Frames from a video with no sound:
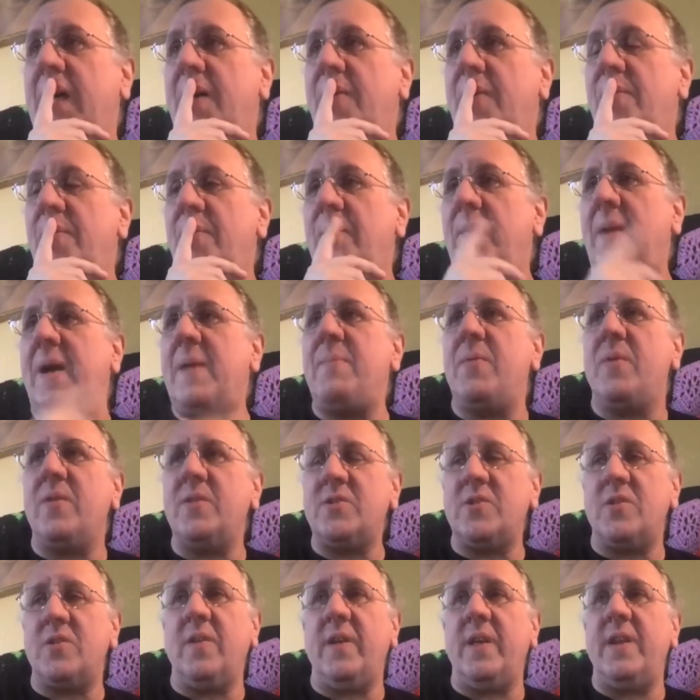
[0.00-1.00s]
my
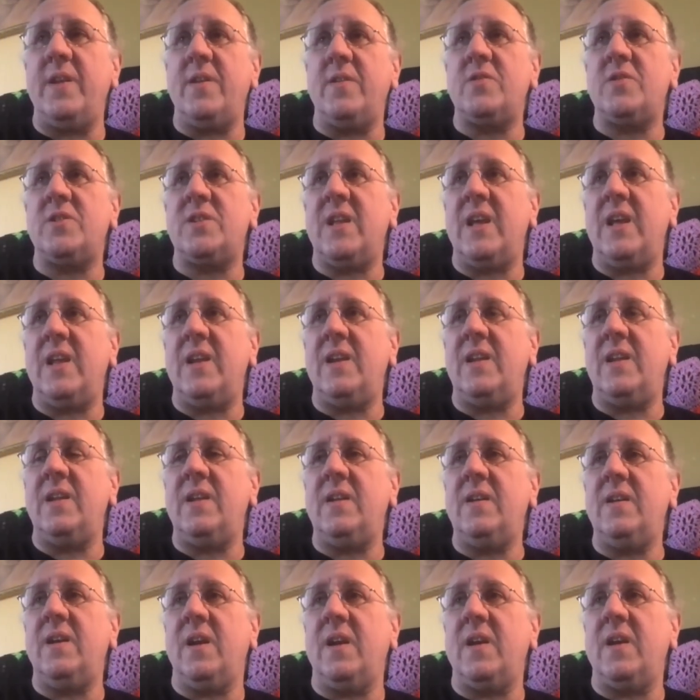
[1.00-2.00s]
personal
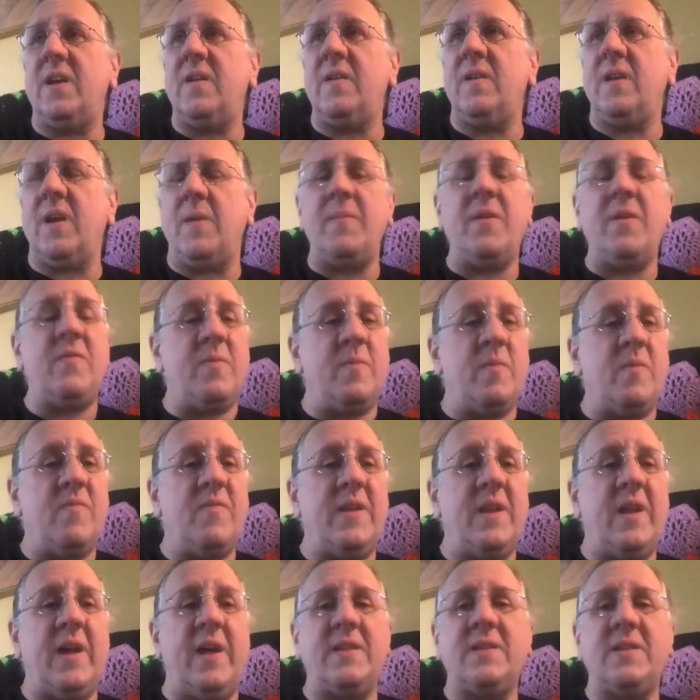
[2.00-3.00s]
understanding, coming from a
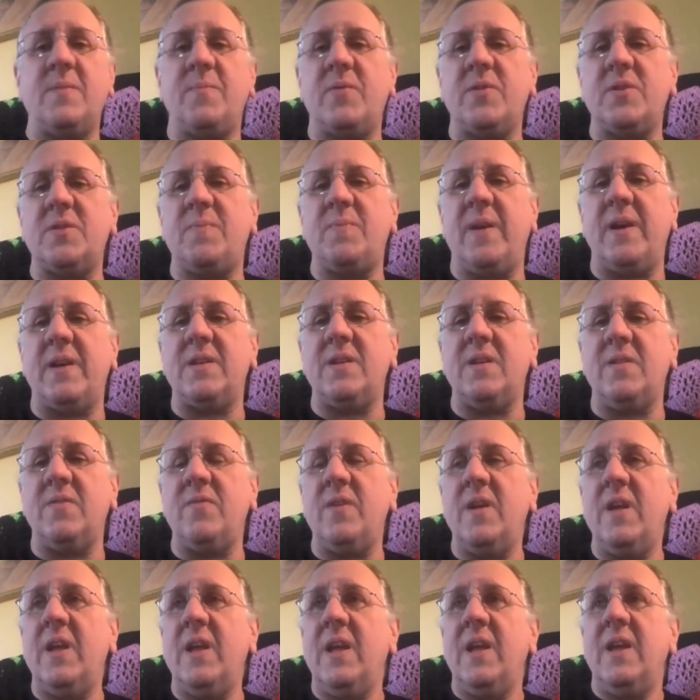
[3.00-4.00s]
Vedanta
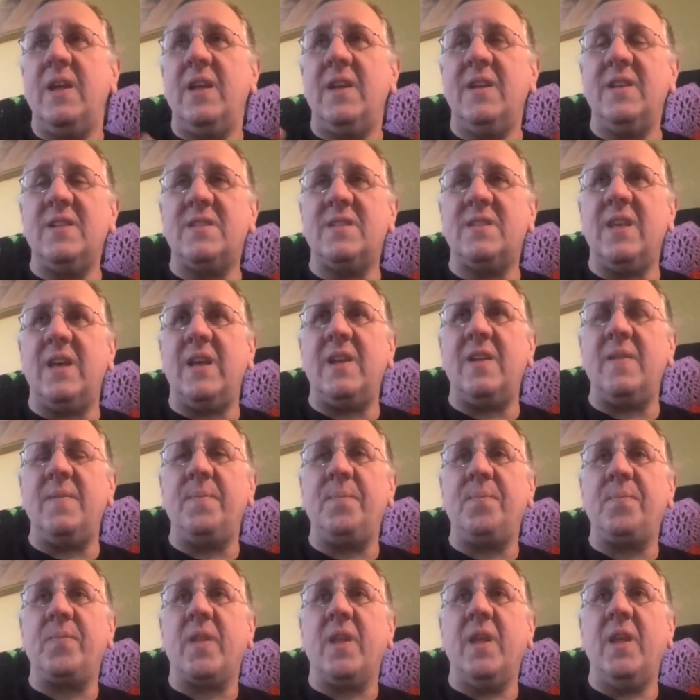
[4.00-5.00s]
perspective, is that
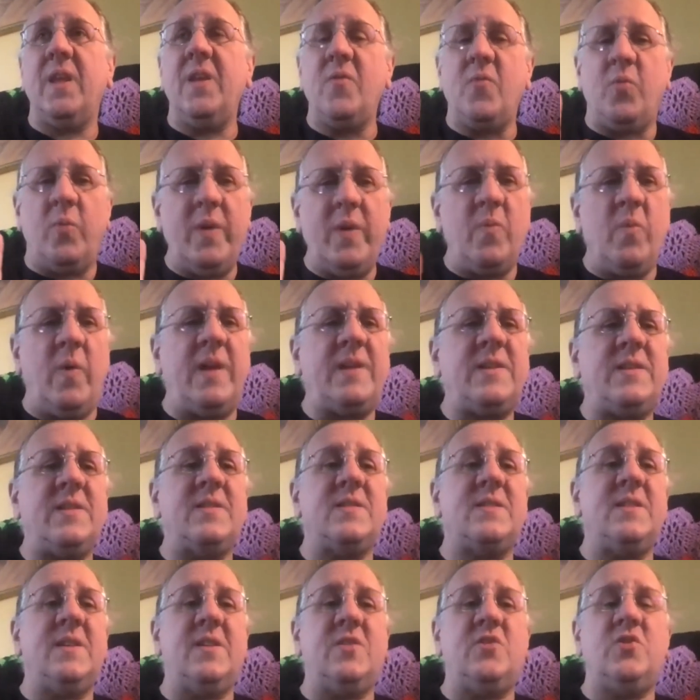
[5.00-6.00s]
if we want to
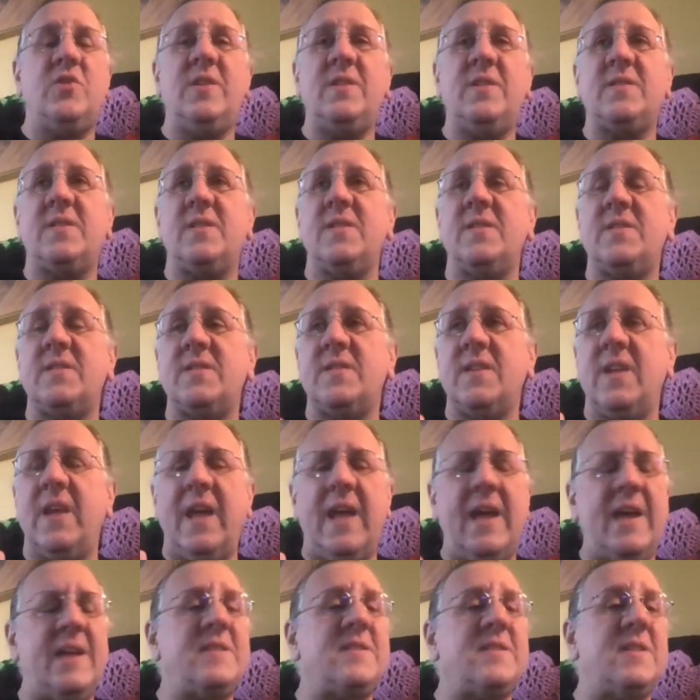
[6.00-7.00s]
see Jesus
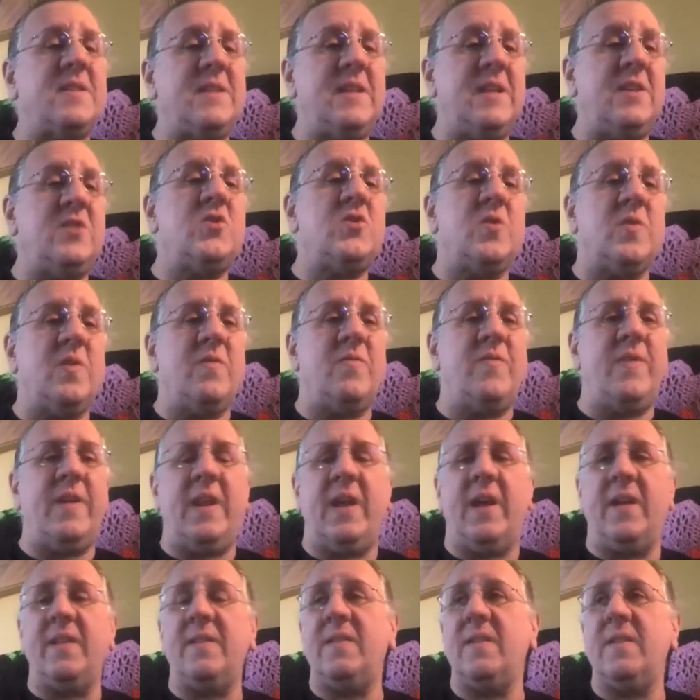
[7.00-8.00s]
as a teacher of
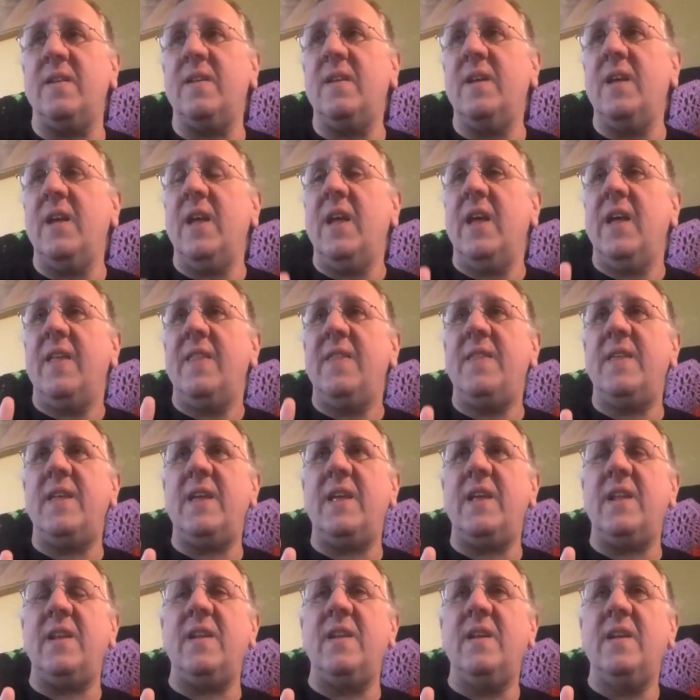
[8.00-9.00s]
Vedanta,
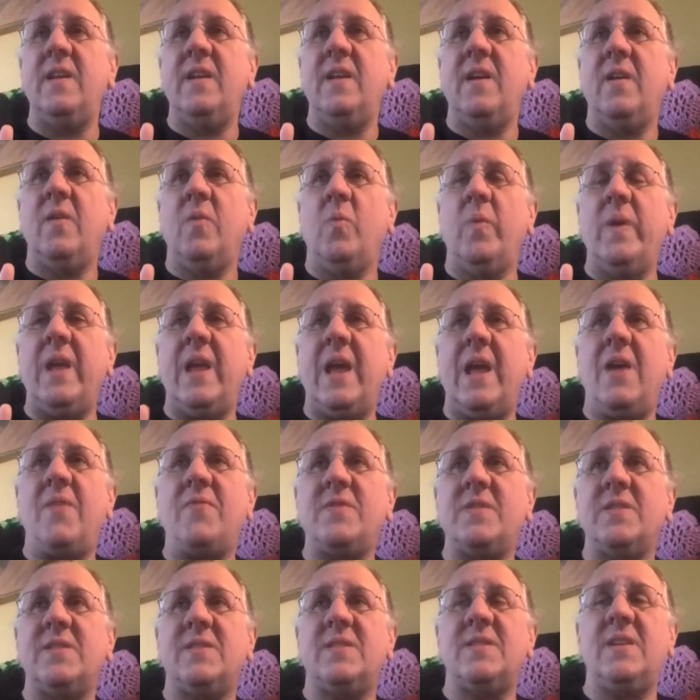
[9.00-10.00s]
then we have to
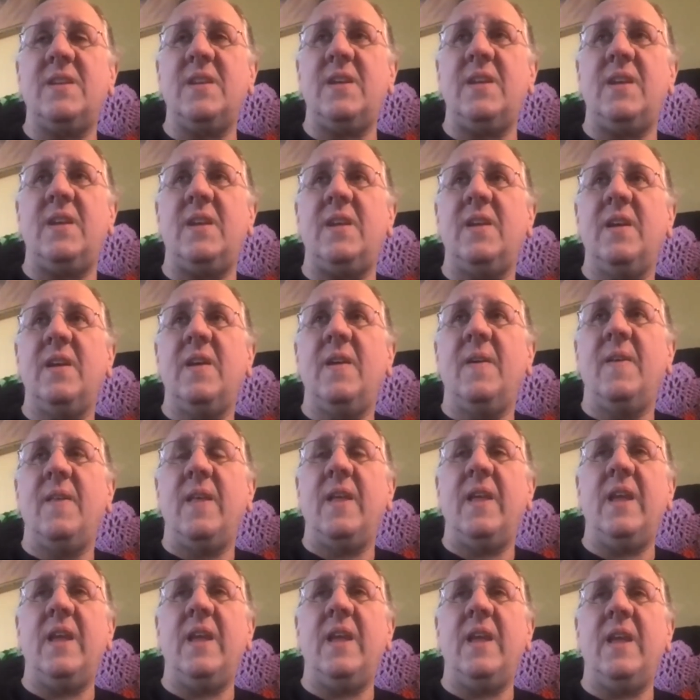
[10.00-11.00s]
see
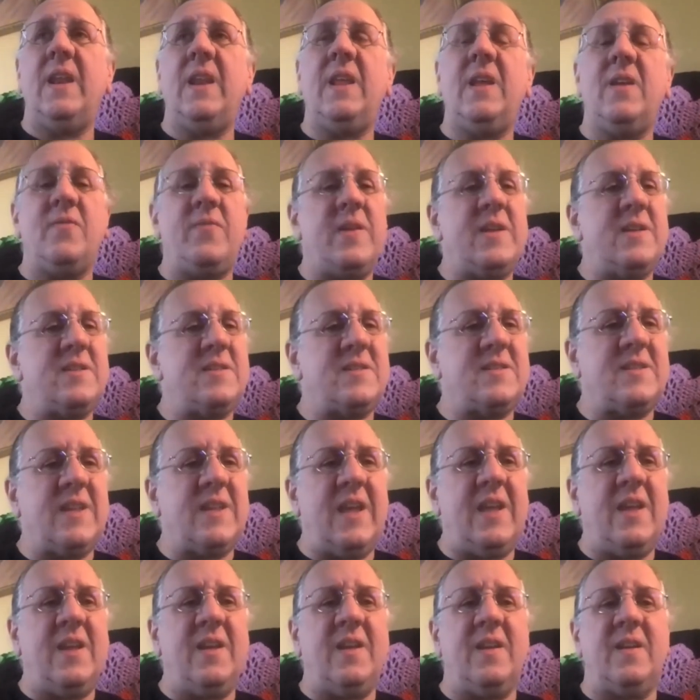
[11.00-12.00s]
any of his
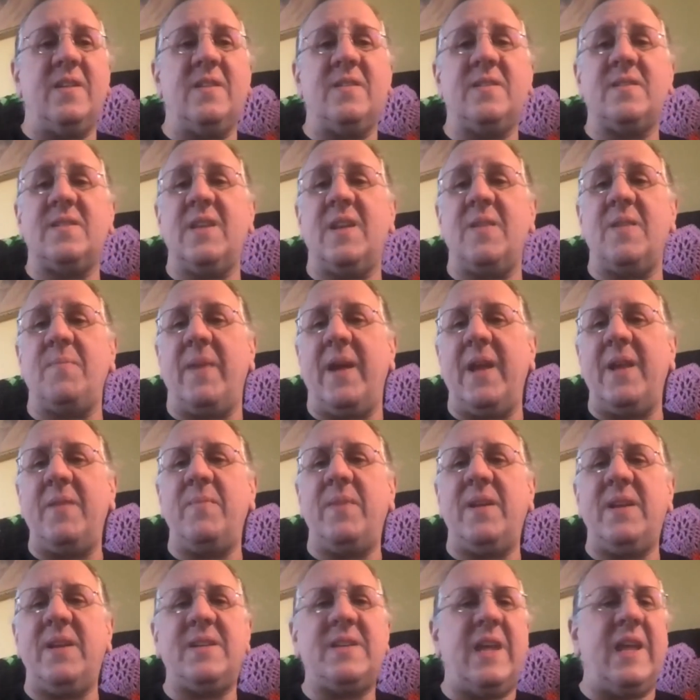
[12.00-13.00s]
sayings that
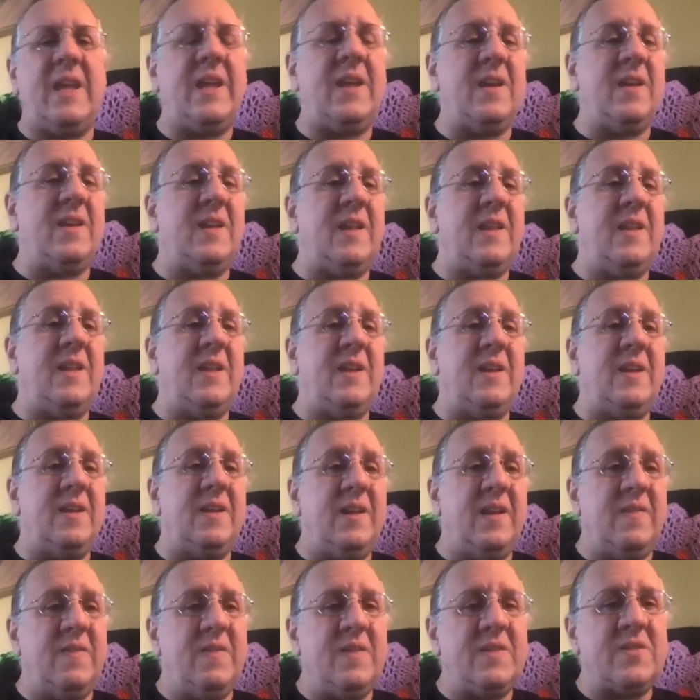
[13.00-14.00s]
might be taken
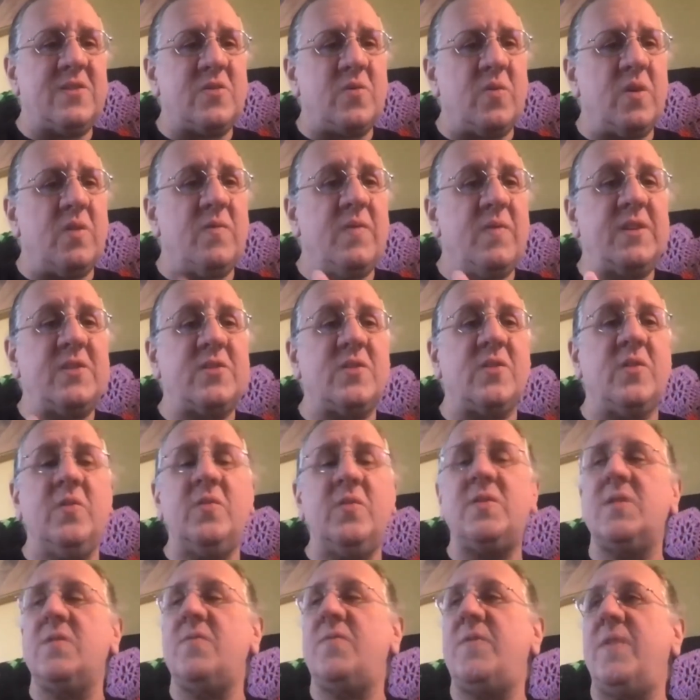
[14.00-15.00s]
in this sort of
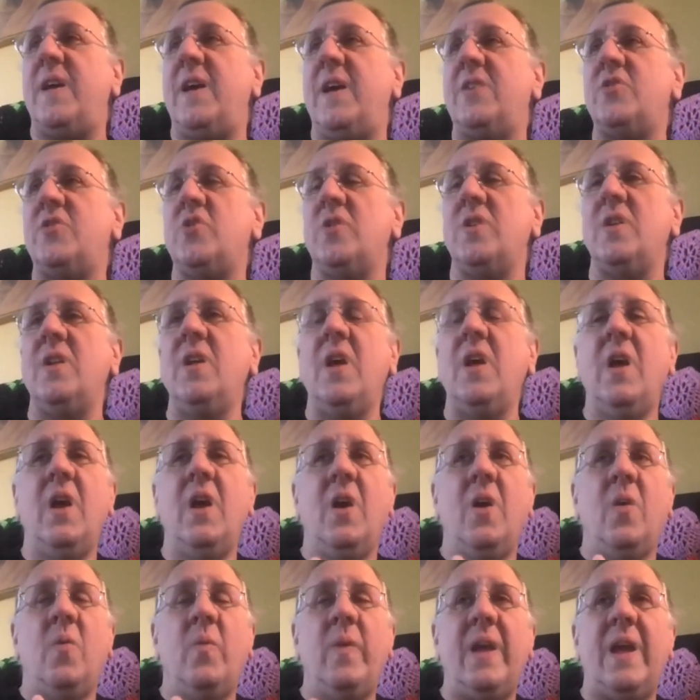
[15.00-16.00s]
exclusive fashion.
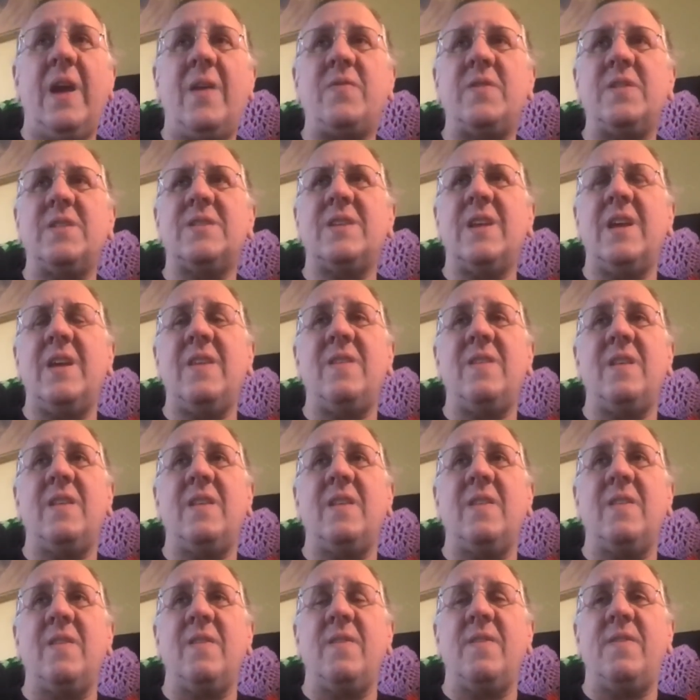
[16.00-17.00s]
We have to say
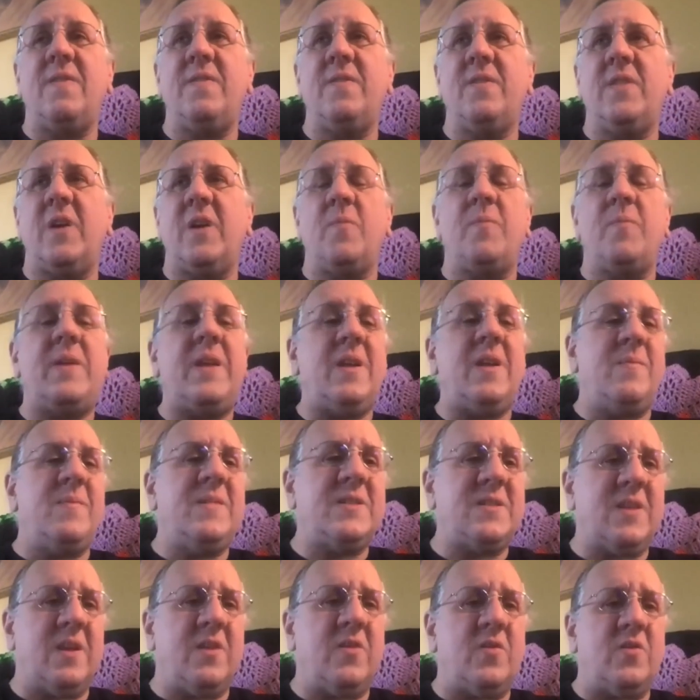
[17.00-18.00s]
that they're being
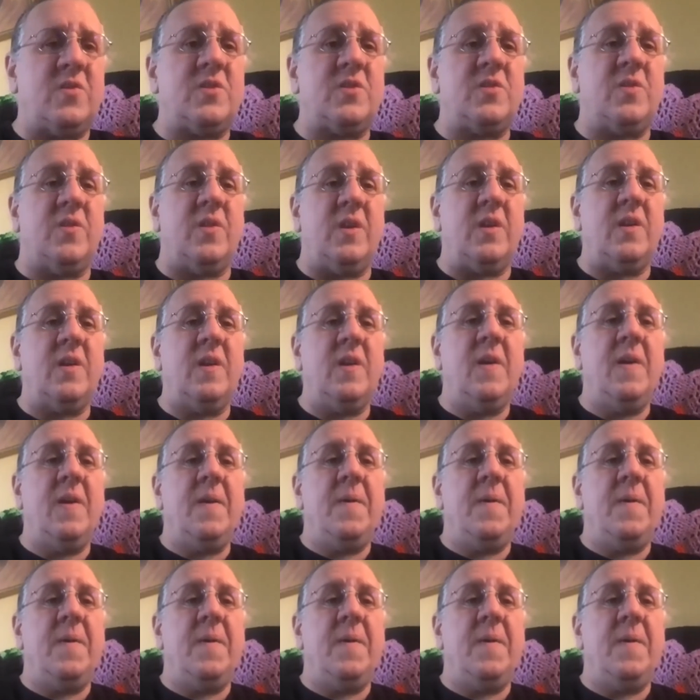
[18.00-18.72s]
misunderstood.